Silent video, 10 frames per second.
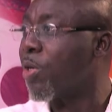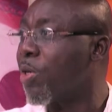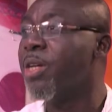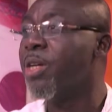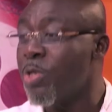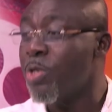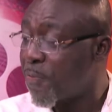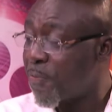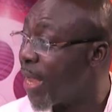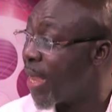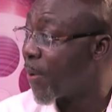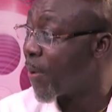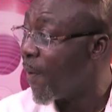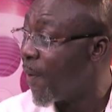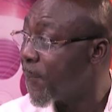into your friend pe
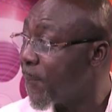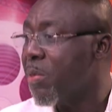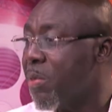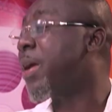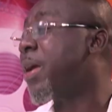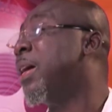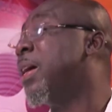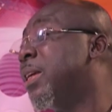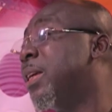no na ya yeden